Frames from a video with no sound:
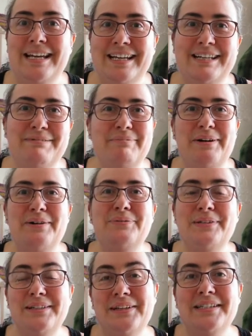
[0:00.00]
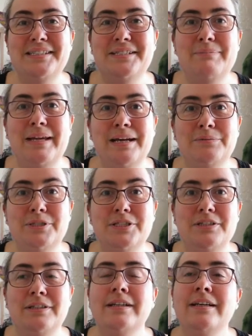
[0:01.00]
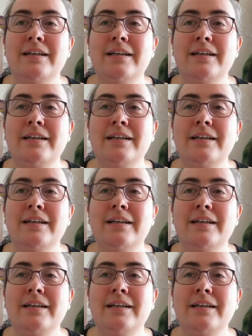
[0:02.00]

But I would like to be able to